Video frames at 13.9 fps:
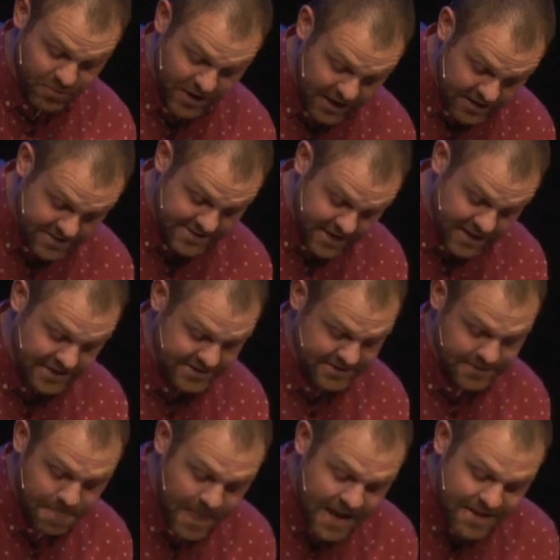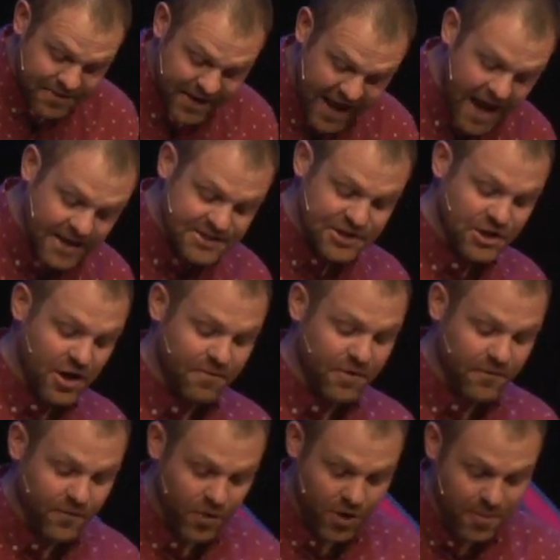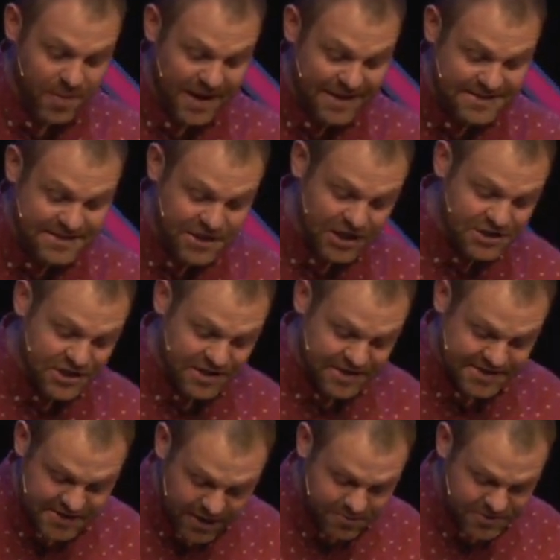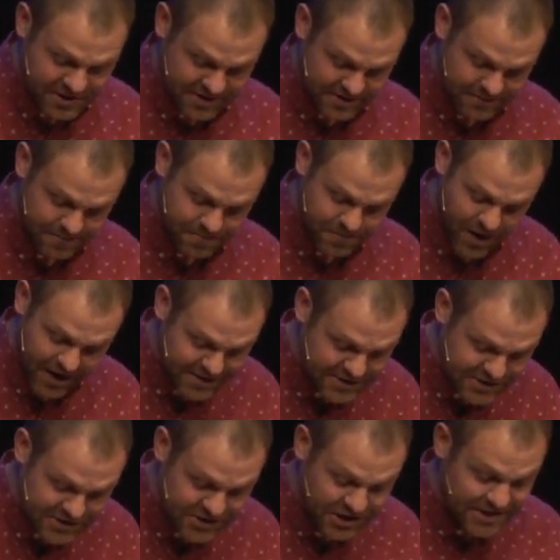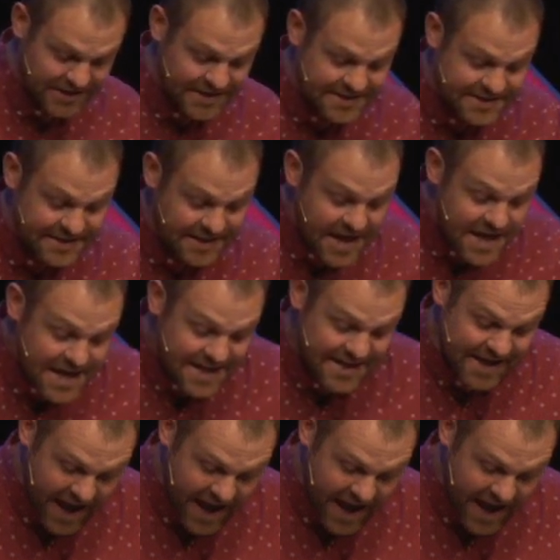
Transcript: means this the action of the verb is done to the subject. All right, this is good. Listen, the